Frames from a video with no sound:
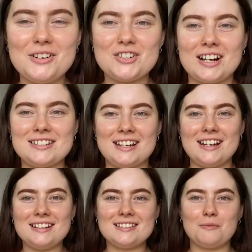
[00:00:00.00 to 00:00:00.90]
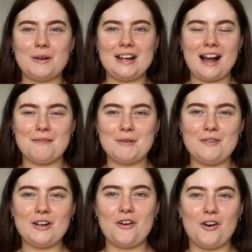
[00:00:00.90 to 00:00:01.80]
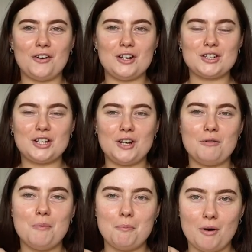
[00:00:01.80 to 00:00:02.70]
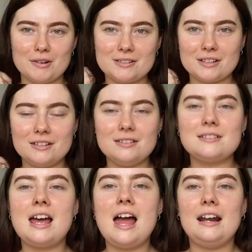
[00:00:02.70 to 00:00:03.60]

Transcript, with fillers: with dresses, we are moving on to Morrison's.